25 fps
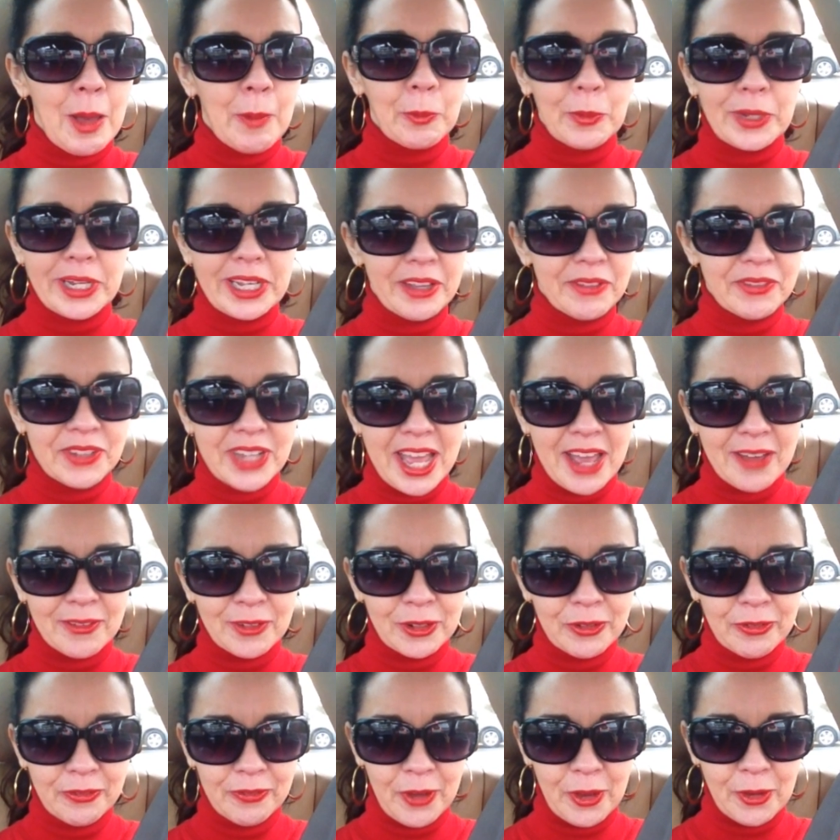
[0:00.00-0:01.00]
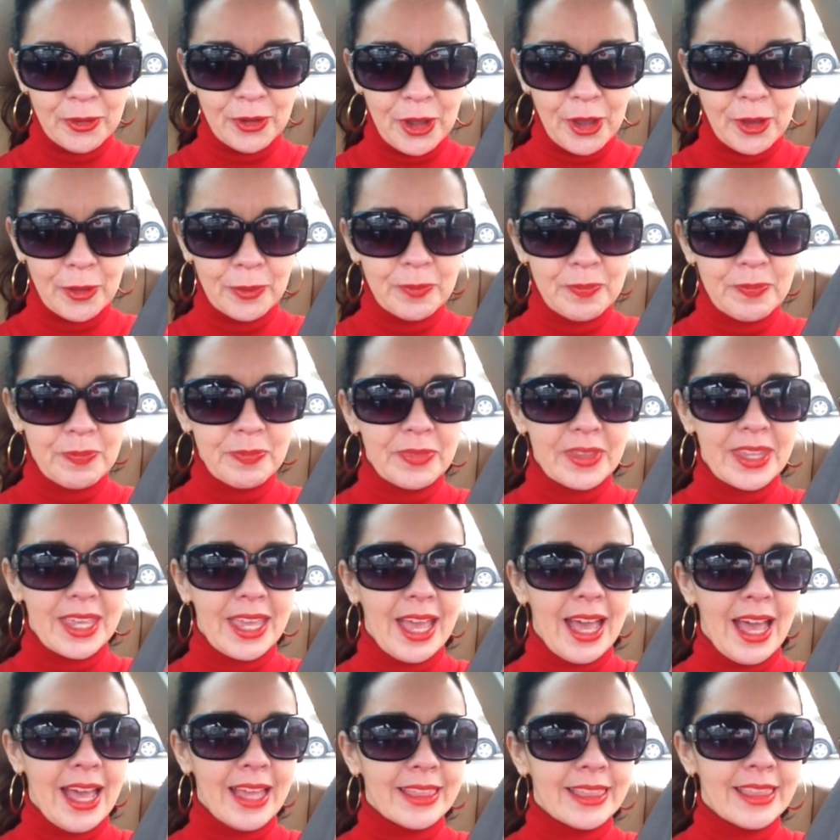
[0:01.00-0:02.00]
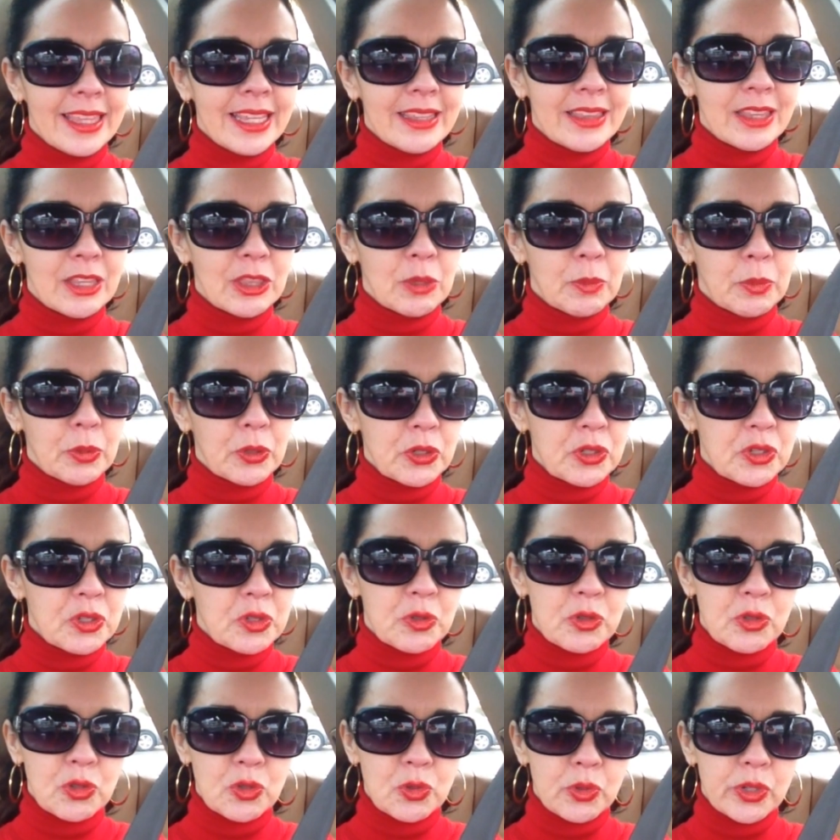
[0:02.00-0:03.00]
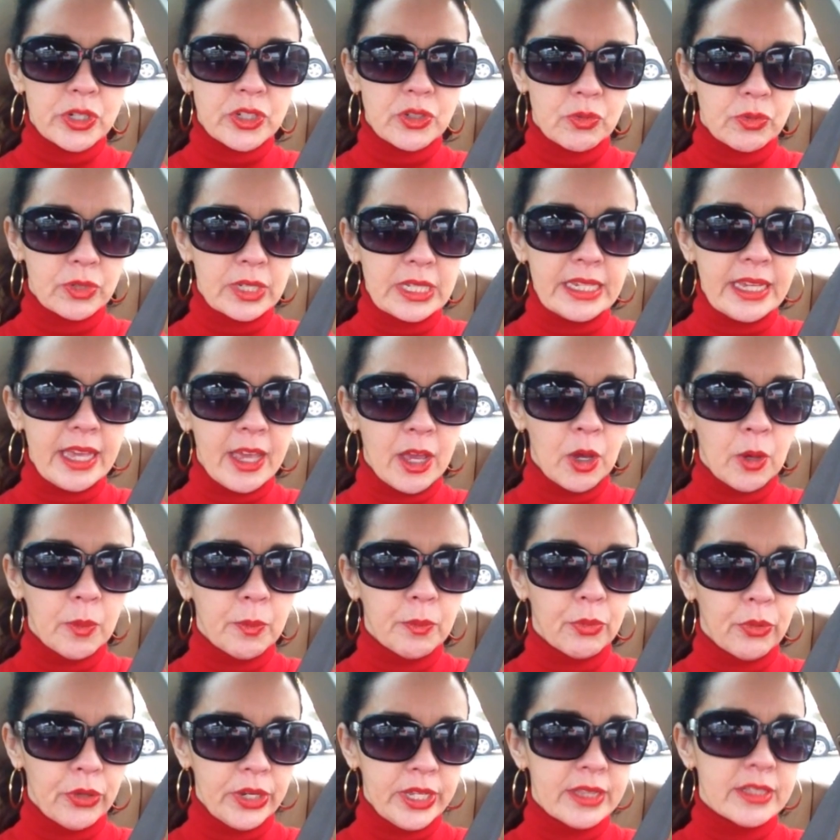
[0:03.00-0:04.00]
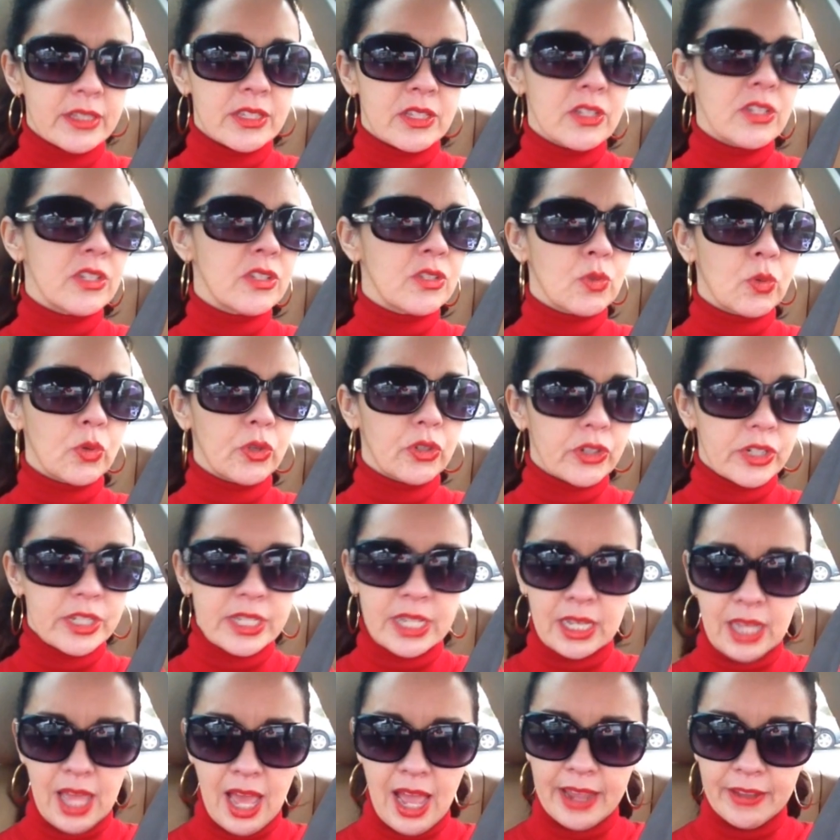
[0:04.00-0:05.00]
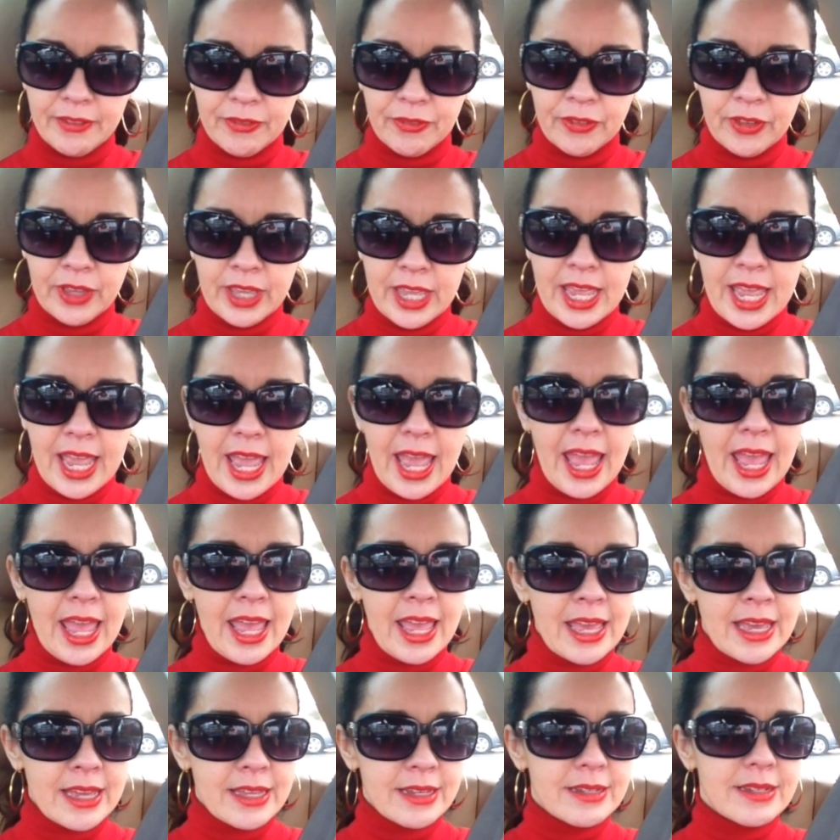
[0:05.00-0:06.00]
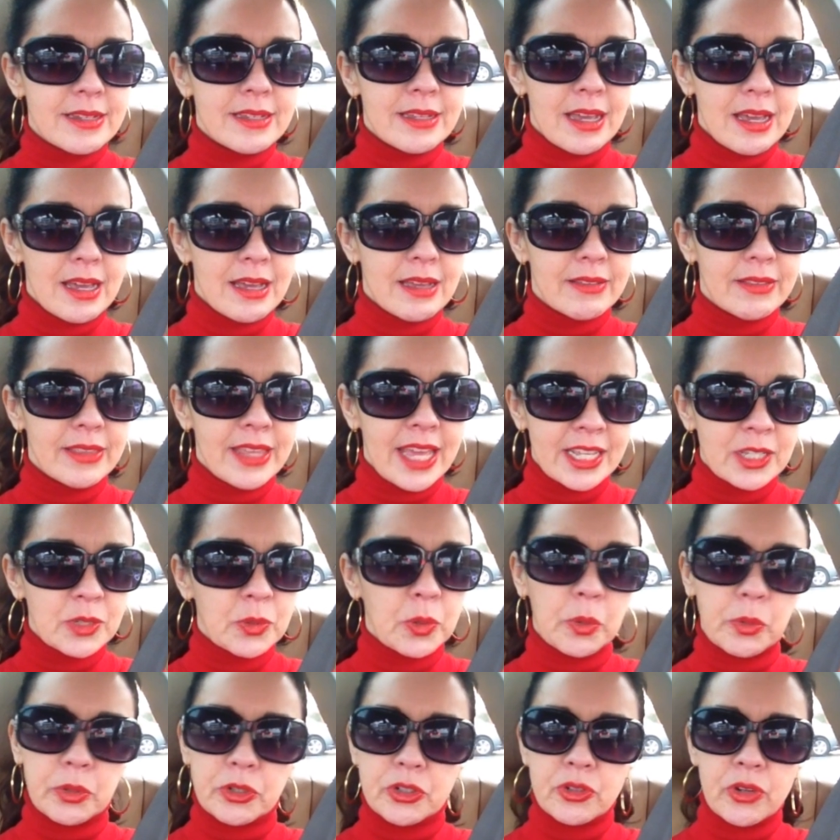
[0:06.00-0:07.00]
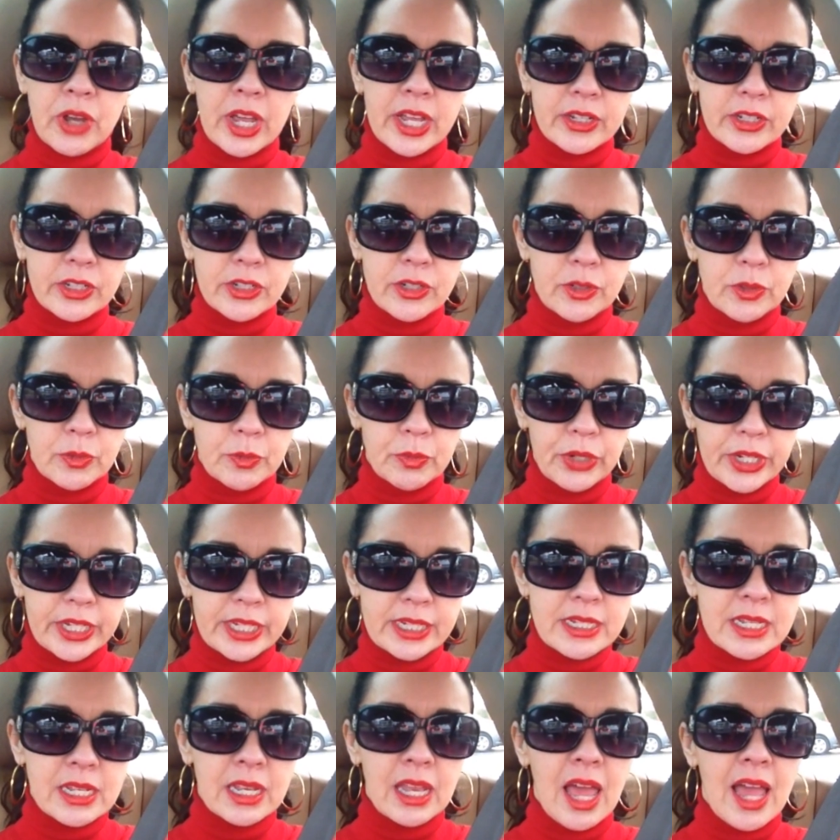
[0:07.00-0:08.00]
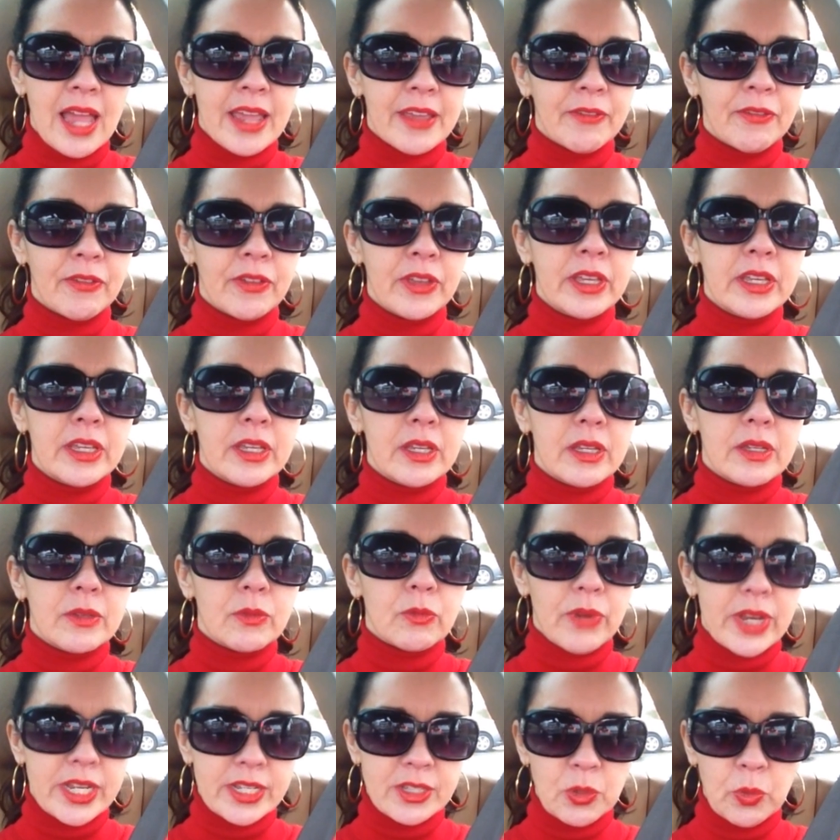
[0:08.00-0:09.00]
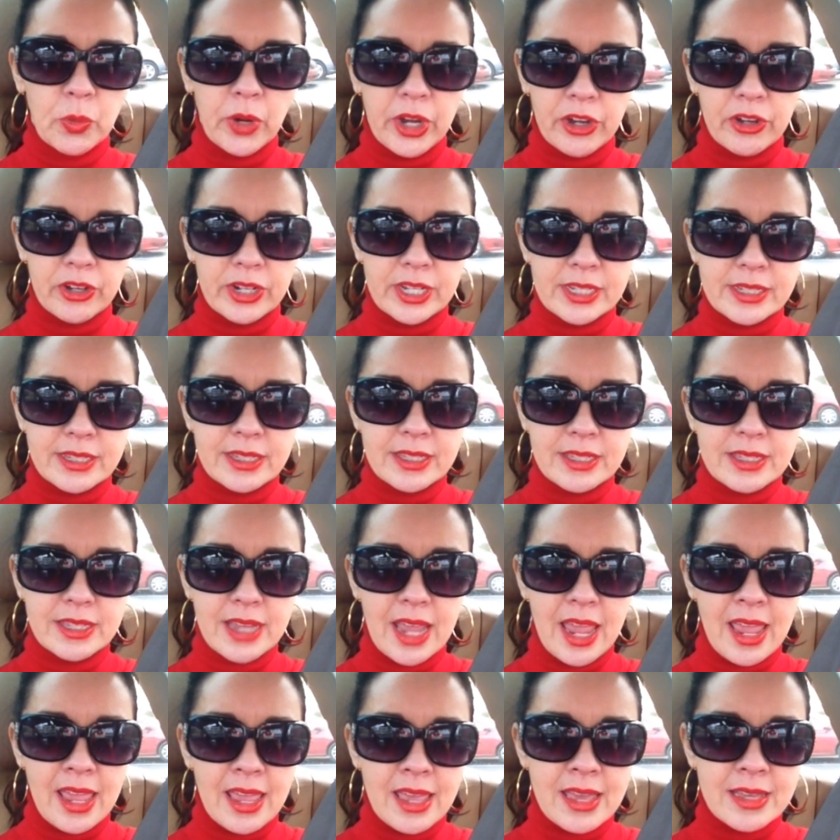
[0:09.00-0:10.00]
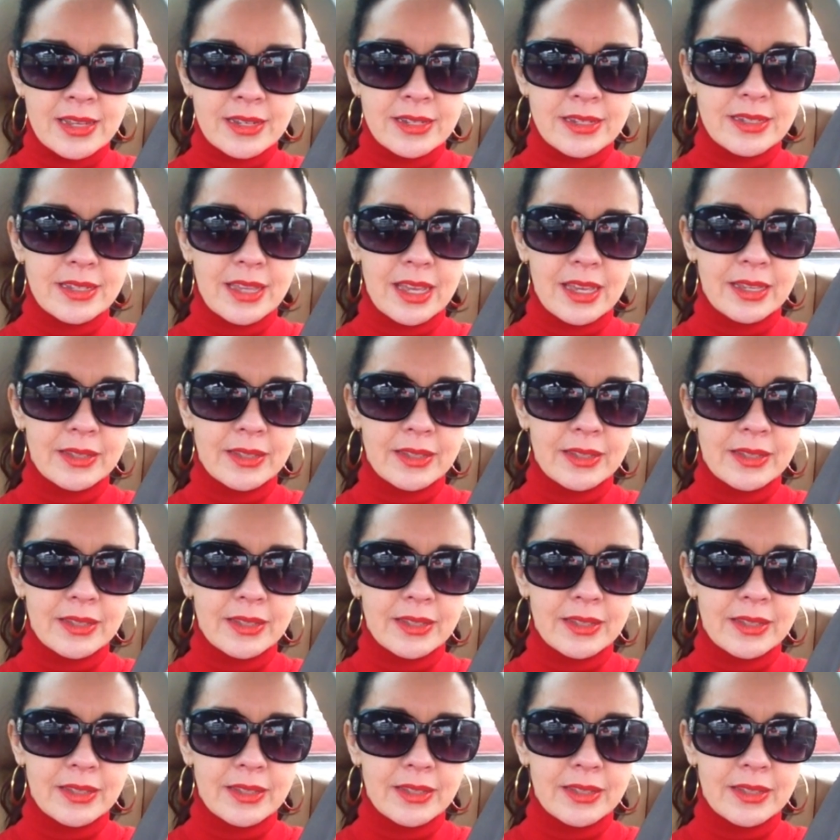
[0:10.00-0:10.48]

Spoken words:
We'd love to have your photo. I think that the personal stories really help bring this disorder to life, and that's what we're trying to do, bring it to life, raise awareness, and